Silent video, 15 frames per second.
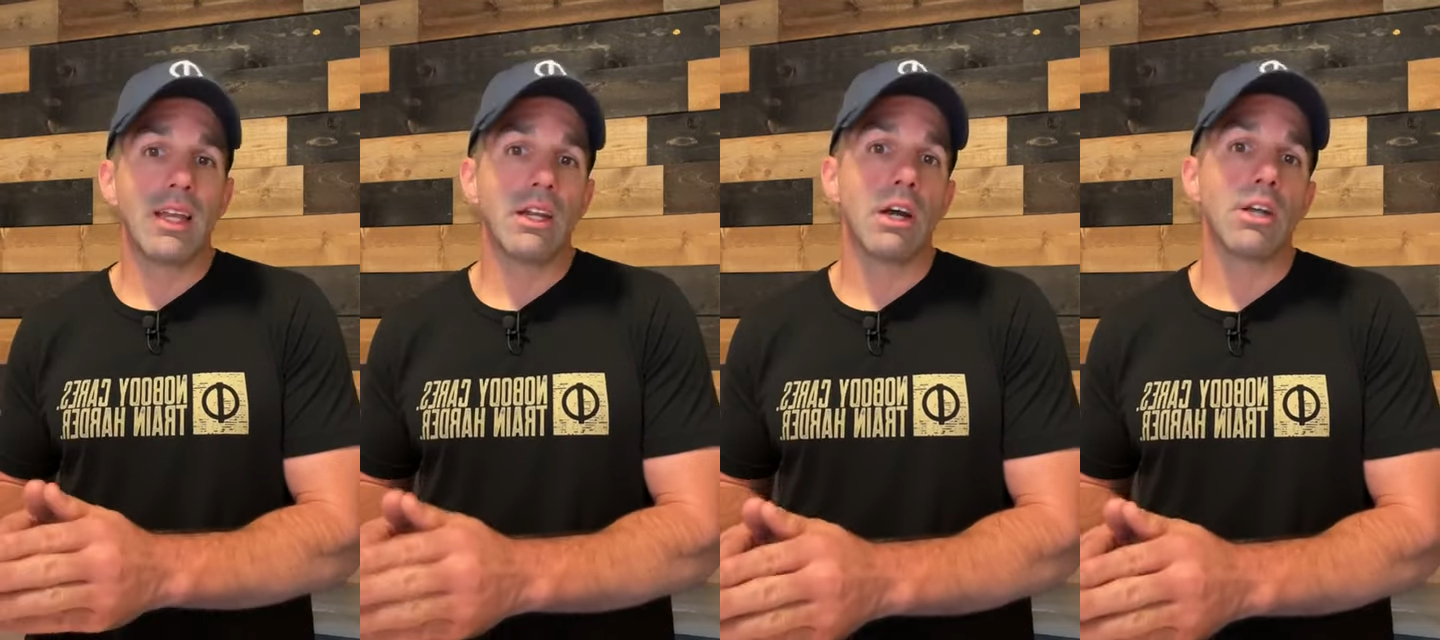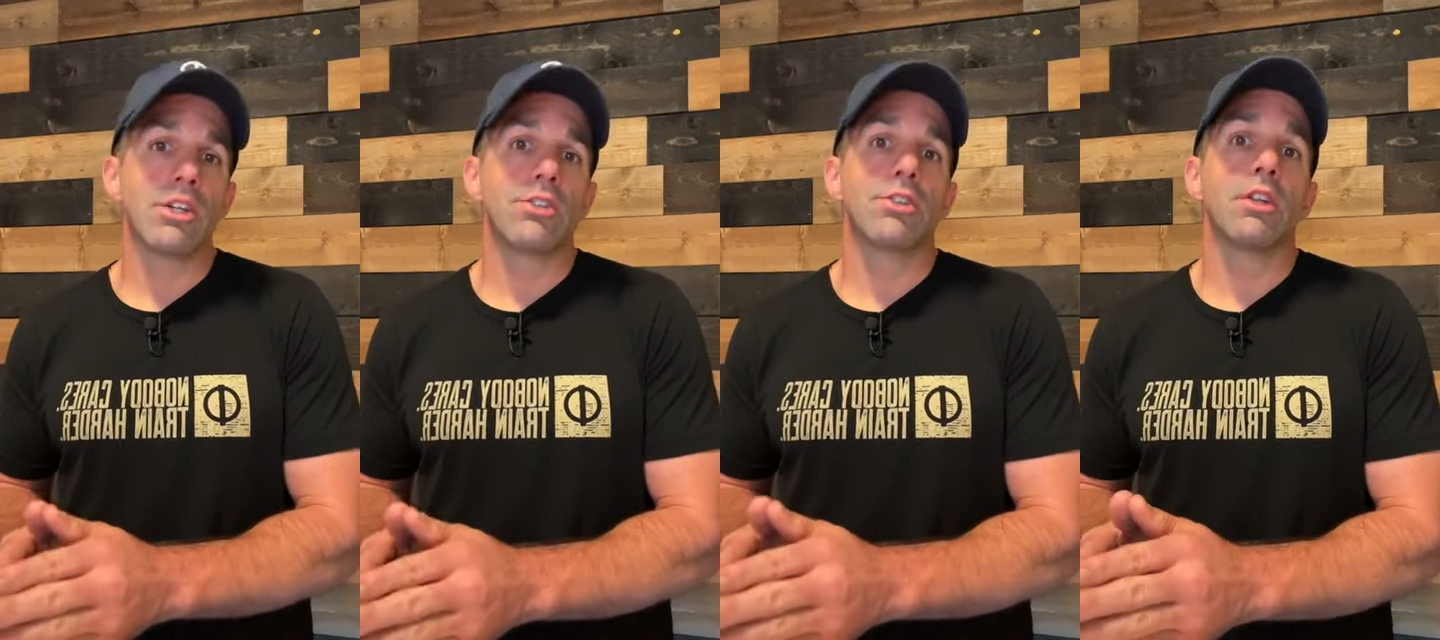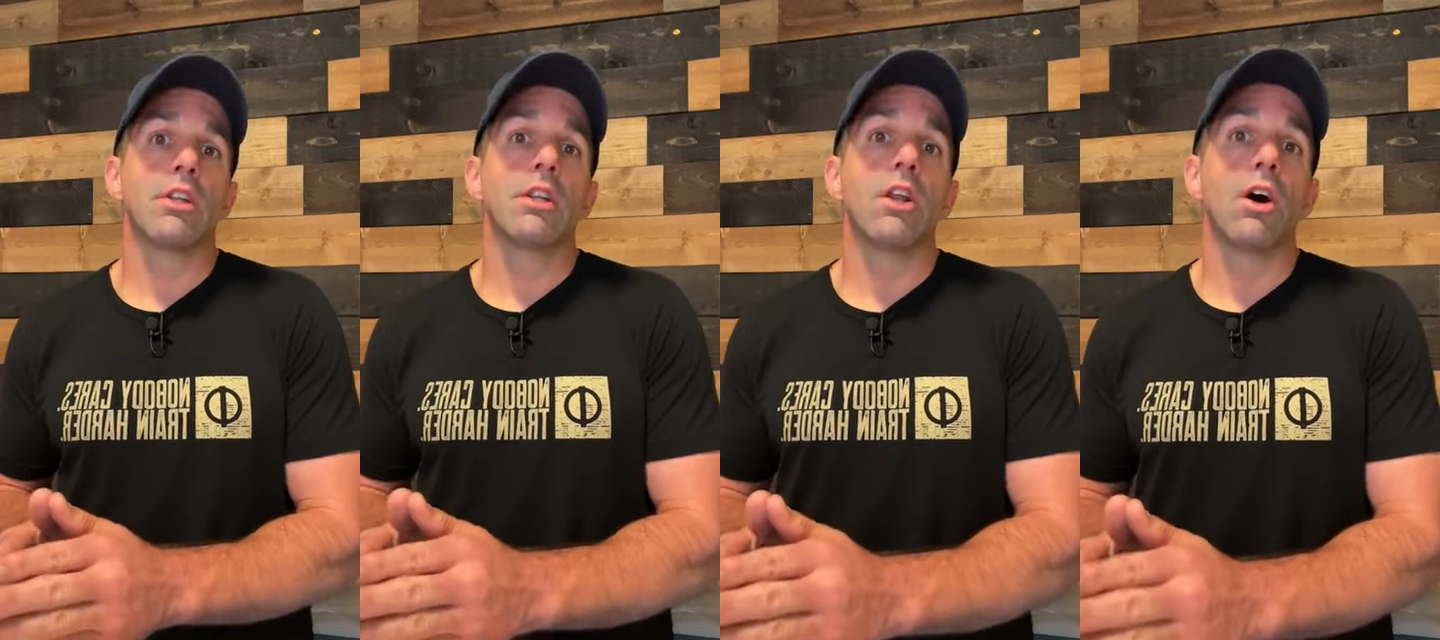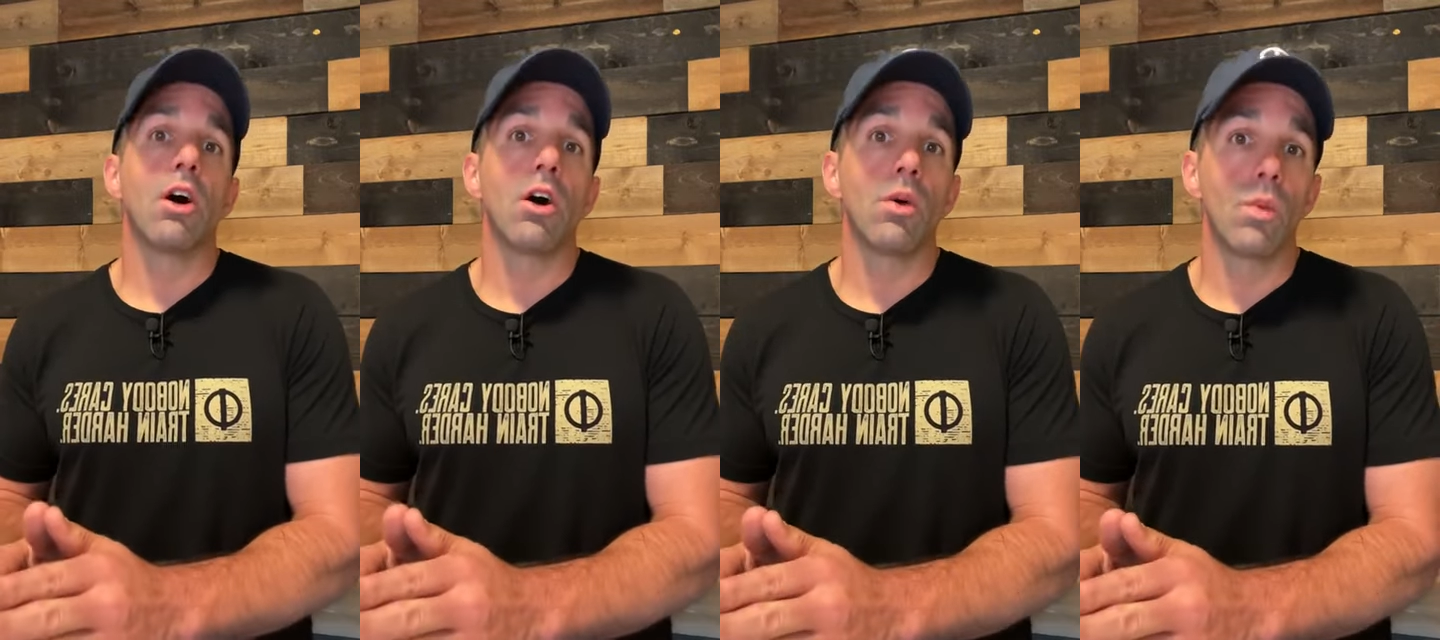And not just a
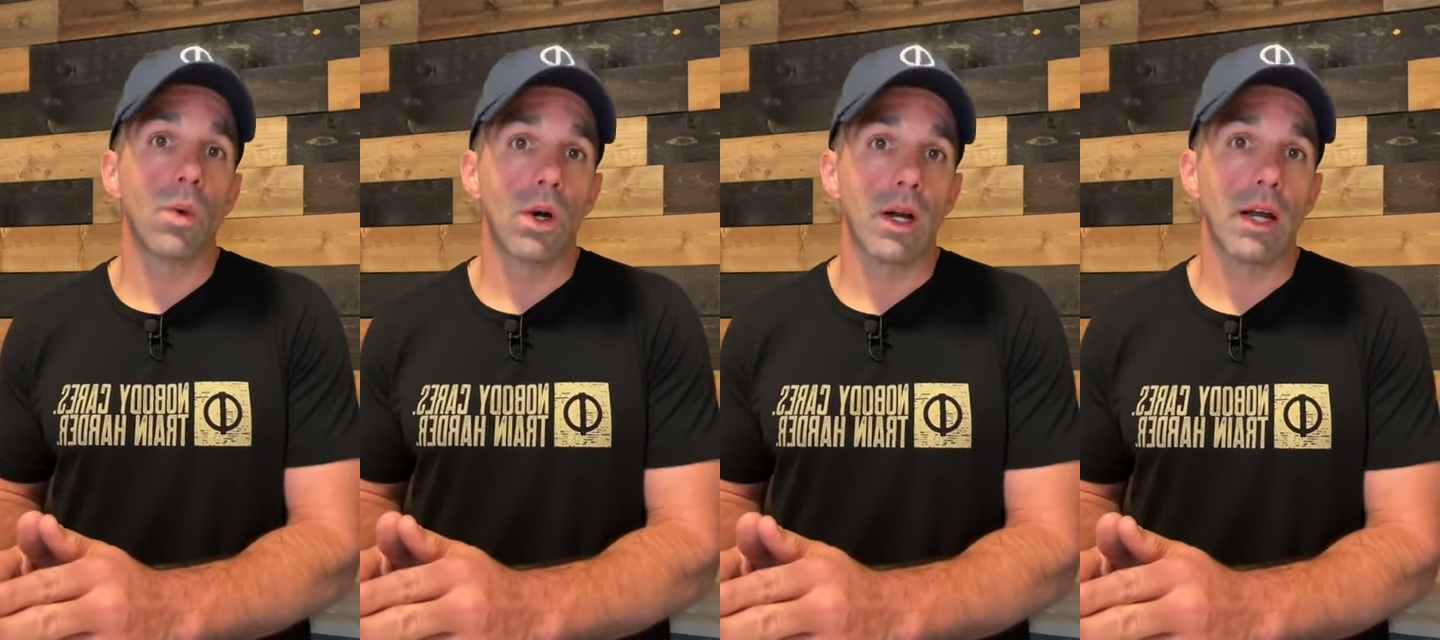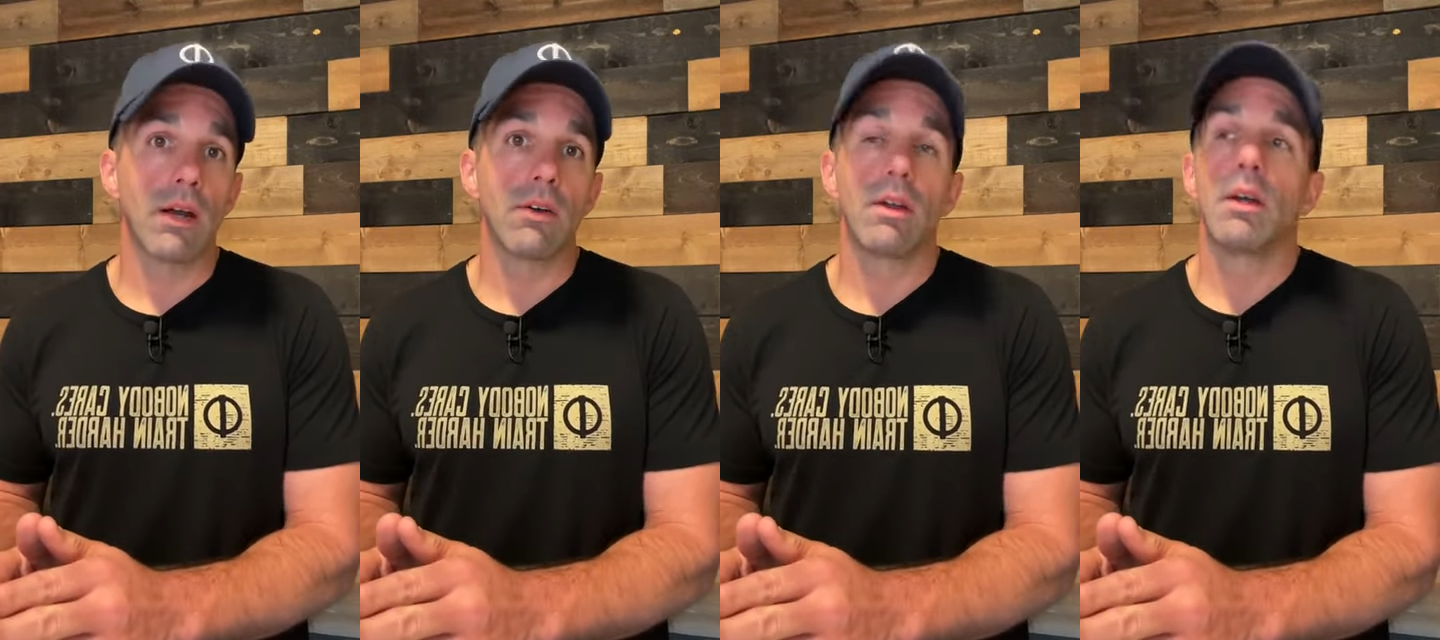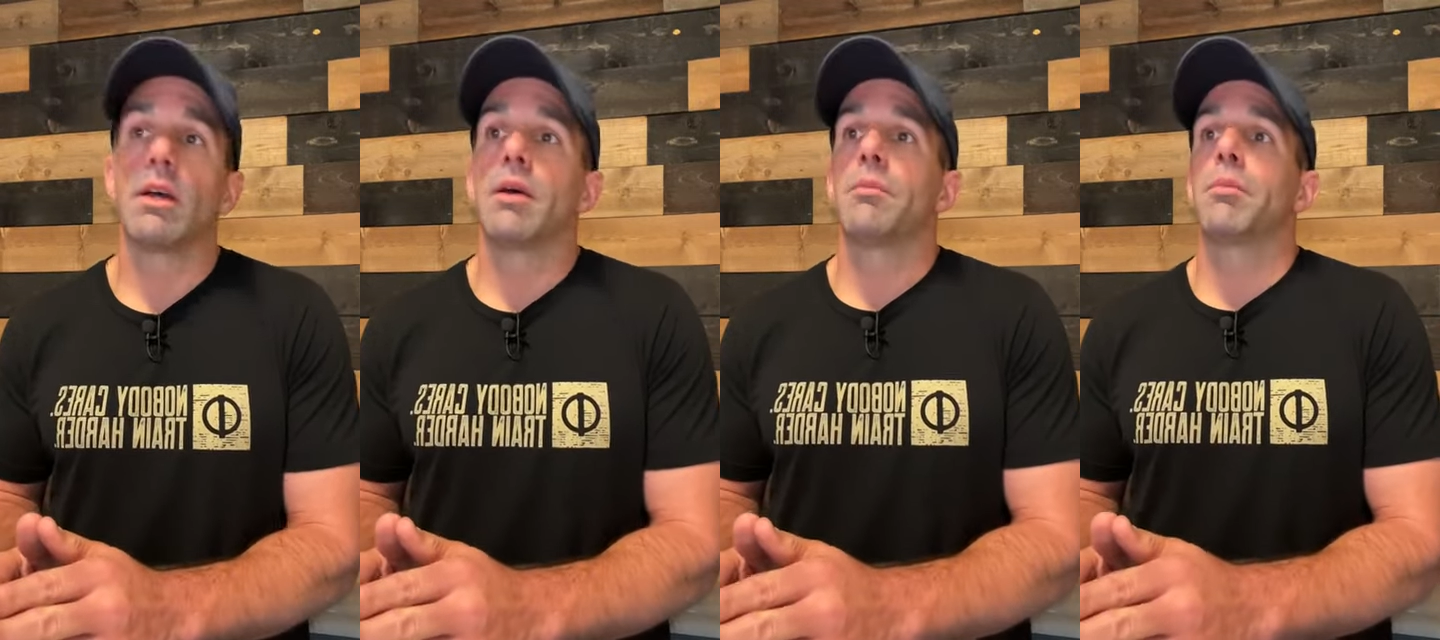long workout,